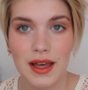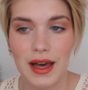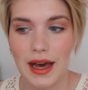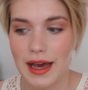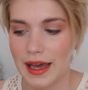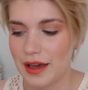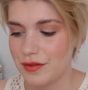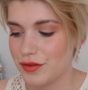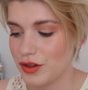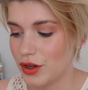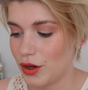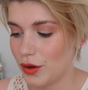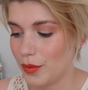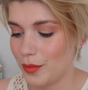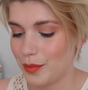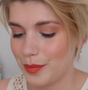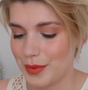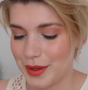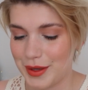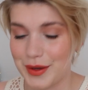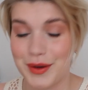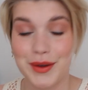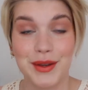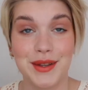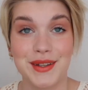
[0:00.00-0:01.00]
I have not,
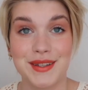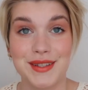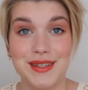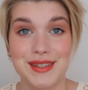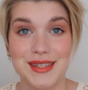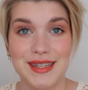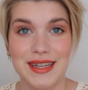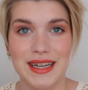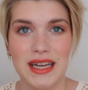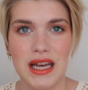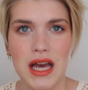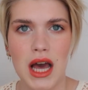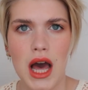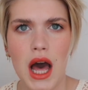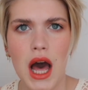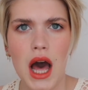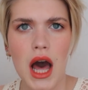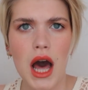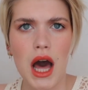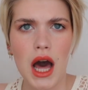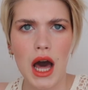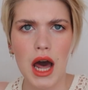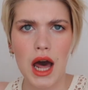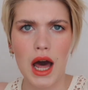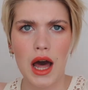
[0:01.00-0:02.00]
because
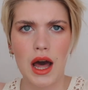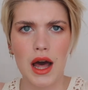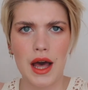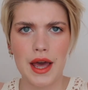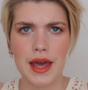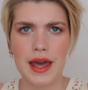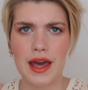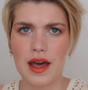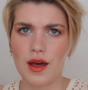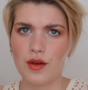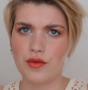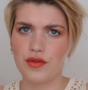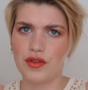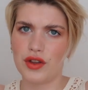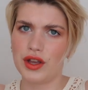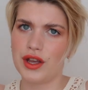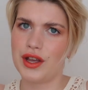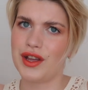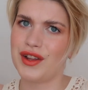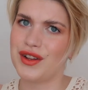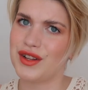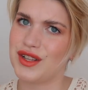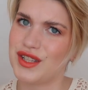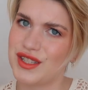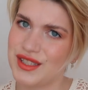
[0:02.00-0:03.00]
I have
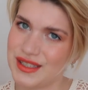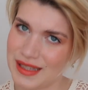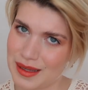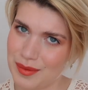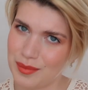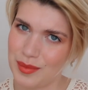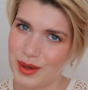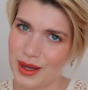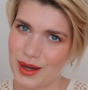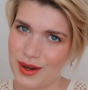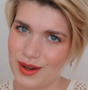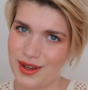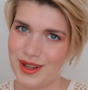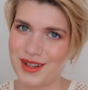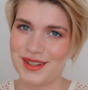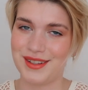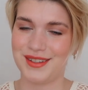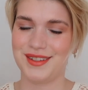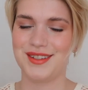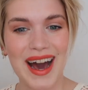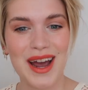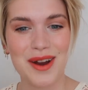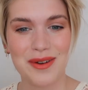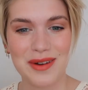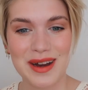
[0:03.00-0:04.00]
a sunblock
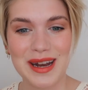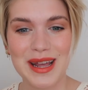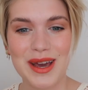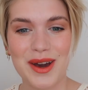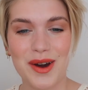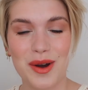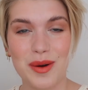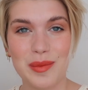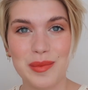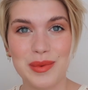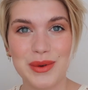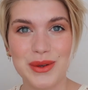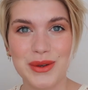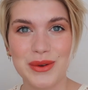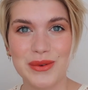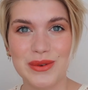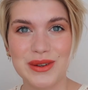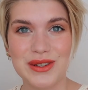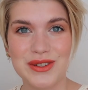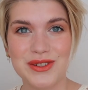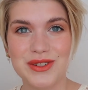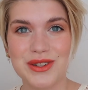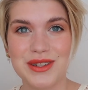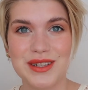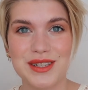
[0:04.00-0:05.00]
on. I really hope you
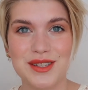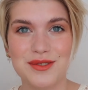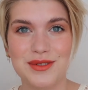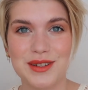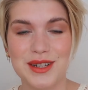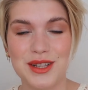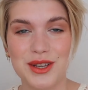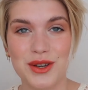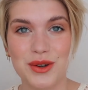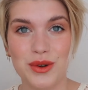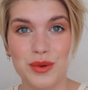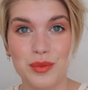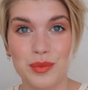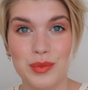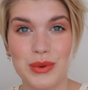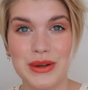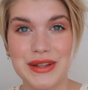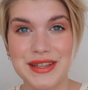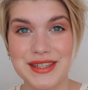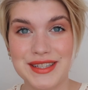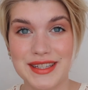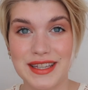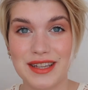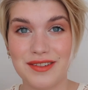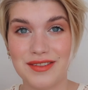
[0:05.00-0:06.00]
enjoyed this video.
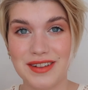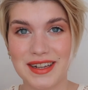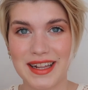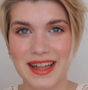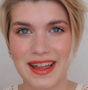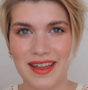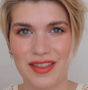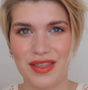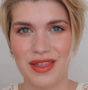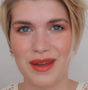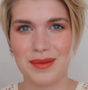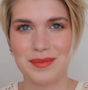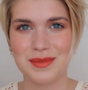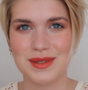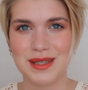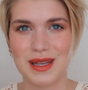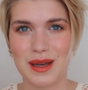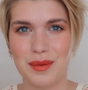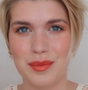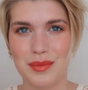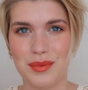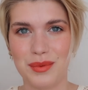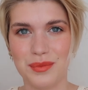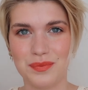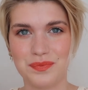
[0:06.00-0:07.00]
Please give it a thumbs
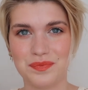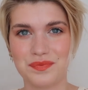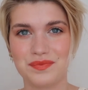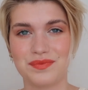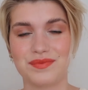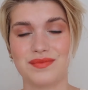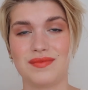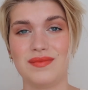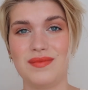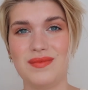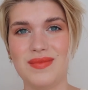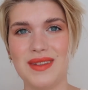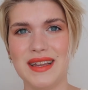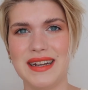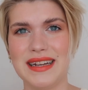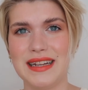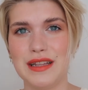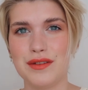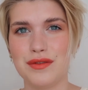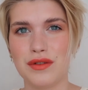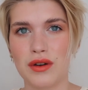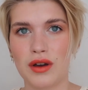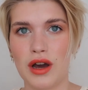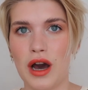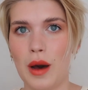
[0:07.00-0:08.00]
up.
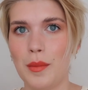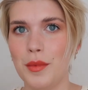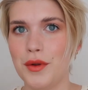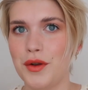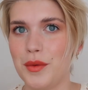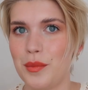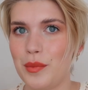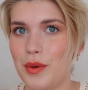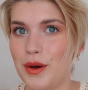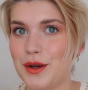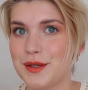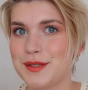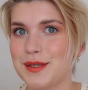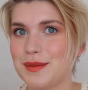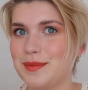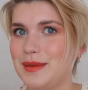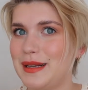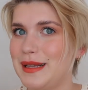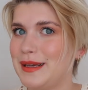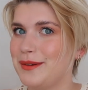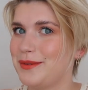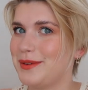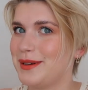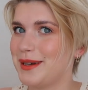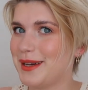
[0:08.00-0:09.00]
Leave a comment,
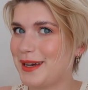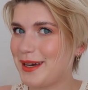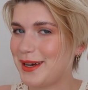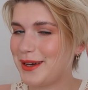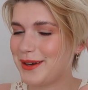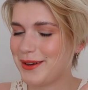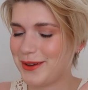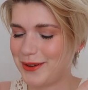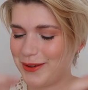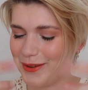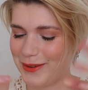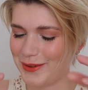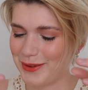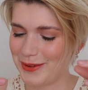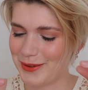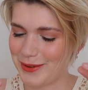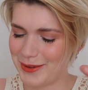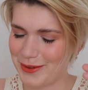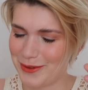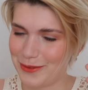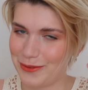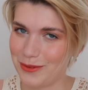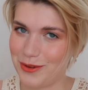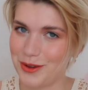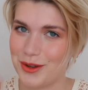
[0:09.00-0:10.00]
possibly with a good
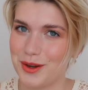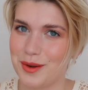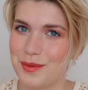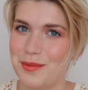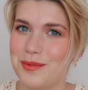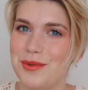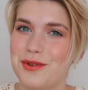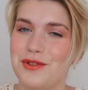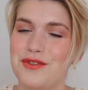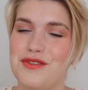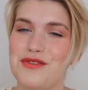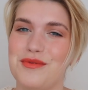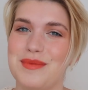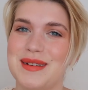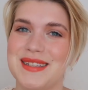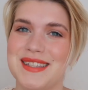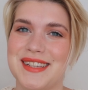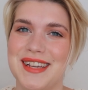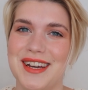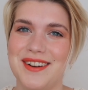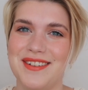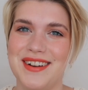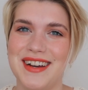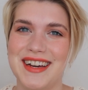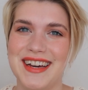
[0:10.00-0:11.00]
waterproof
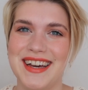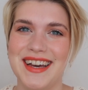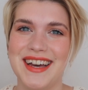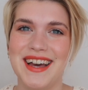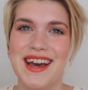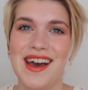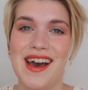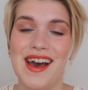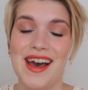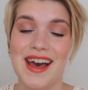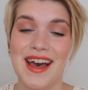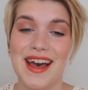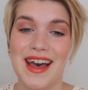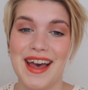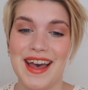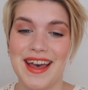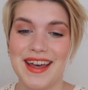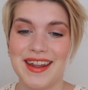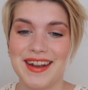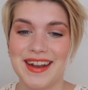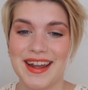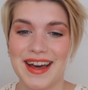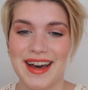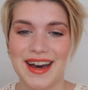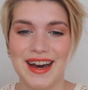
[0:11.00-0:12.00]
mascara.
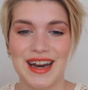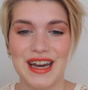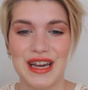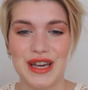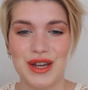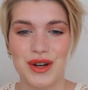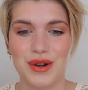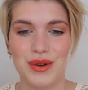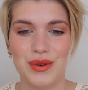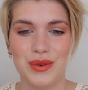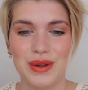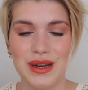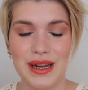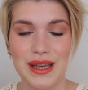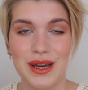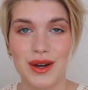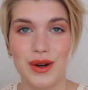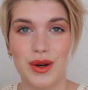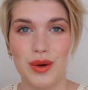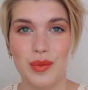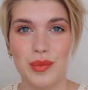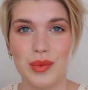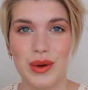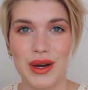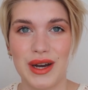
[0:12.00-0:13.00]
And I really
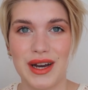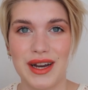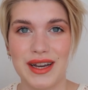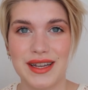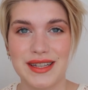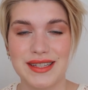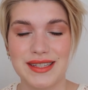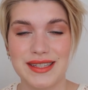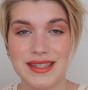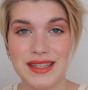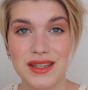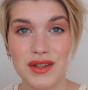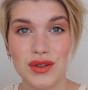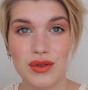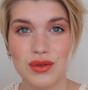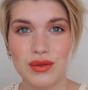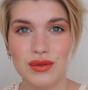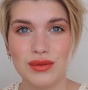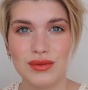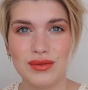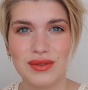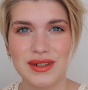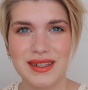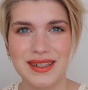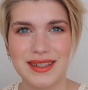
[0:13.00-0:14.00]
hope I see
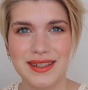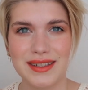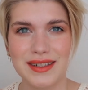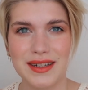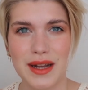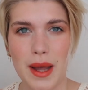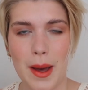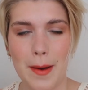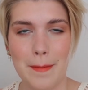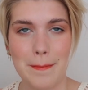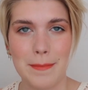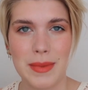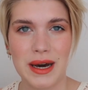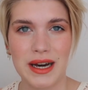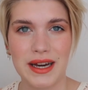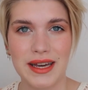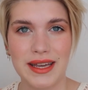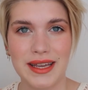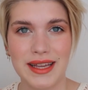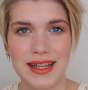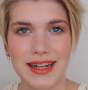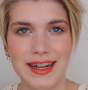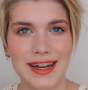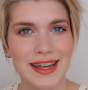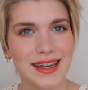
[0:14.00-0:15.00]
you in
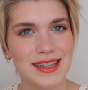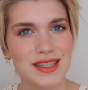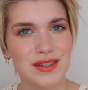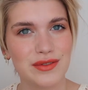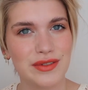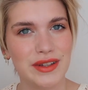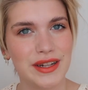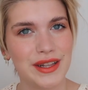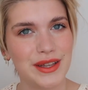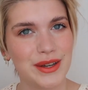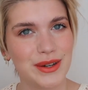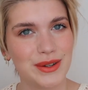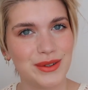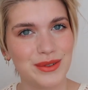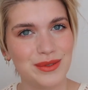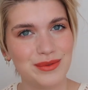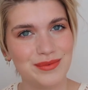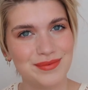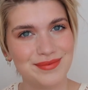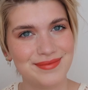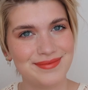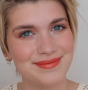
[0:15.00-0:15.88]
my next video.